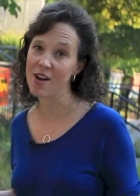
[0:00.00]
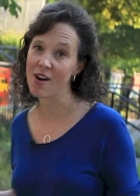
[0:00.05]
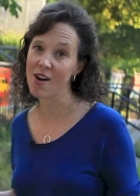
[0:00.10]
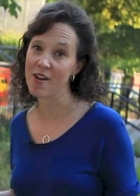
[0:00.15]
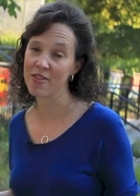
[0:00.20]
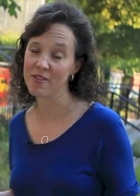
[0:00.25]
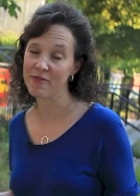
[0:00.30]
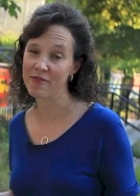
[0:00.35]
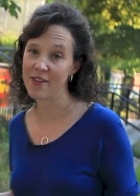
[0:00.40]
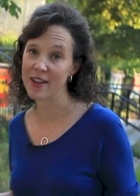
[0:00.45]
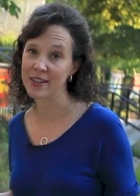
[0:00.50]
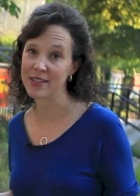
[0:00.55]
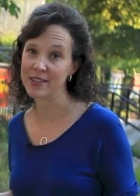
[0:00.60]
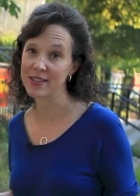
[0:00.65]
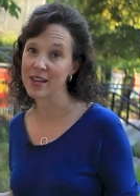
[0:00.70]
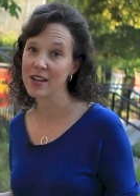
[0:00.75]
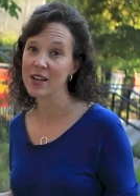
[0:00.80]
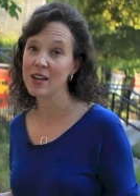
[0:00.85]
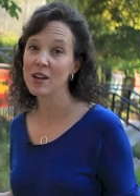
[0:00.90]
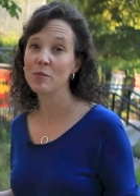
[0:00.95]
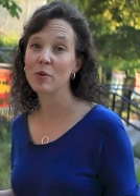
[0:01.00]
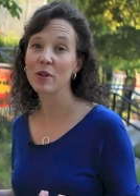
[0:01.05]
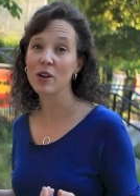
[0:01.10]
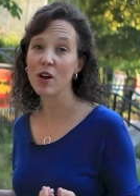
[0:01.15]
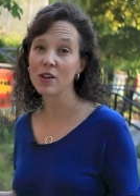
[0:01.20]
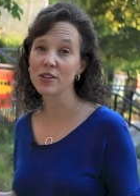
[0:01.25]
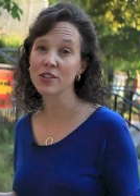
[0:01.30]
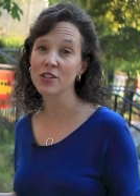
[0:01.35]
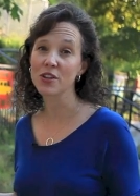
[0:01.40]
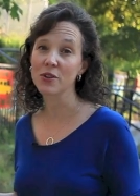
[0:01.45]
on the fence, but
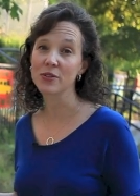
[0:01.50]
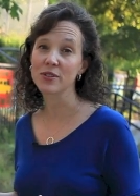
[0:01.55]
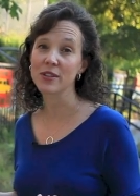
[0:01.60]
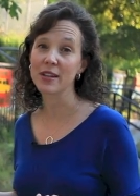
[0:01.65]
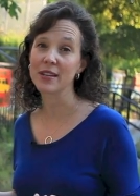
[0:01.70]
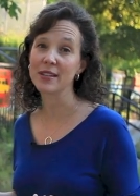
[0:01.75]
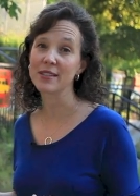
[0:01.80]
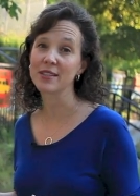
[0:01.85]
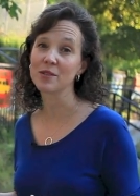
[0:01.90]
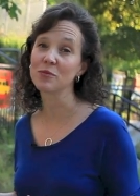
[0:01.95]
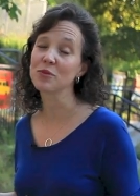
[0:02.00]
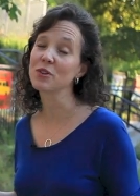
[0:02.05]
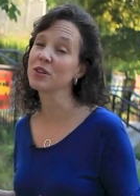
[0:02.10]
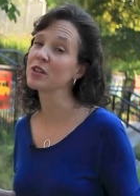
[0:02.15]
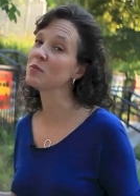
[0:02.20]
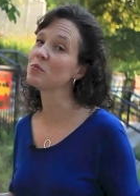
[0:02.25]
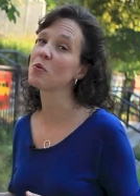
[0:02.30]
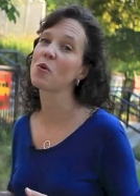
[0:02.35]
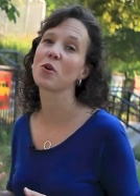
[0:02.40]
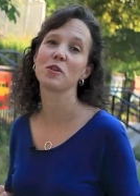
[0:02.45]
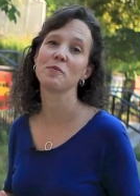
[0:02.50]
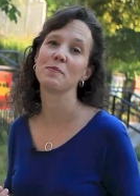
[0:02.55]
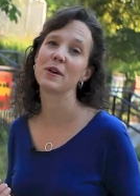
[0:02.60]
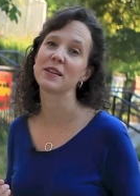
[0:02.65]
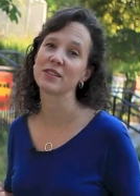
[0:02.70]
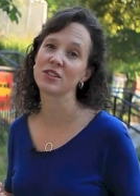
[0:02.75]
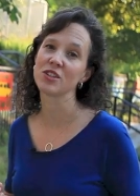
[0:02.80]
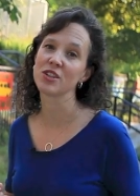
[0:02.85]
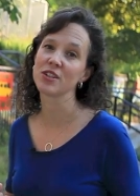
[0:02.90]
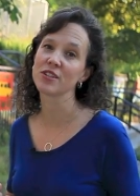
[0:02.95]
also sending some really important
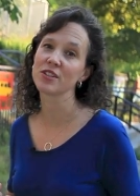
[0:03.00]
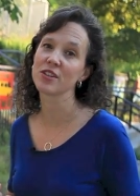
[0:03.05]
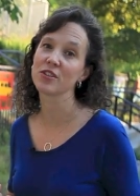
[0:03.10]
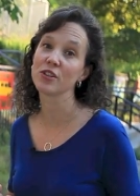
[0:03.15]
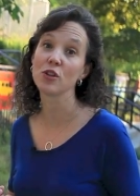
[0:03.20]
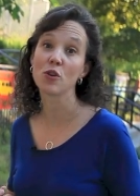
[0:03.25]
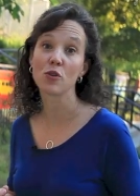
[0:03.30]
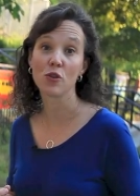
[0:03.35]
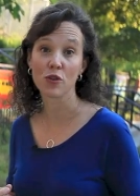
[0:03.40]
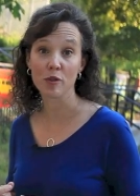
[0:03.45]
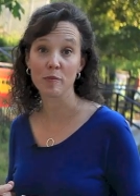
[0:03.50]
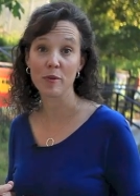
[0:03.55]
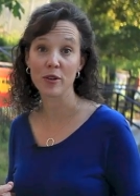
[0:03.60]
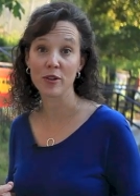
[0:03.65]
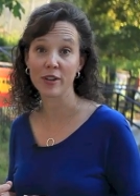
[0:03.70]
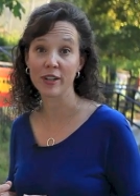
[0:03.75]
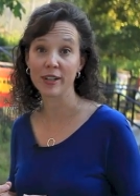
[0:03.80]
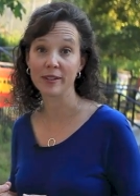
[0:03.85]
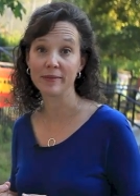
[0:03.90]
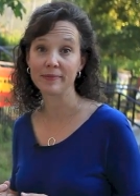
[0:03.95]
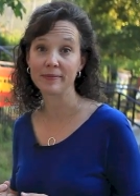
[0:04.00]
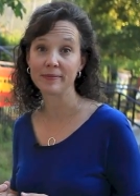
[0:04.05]
messages to the local community.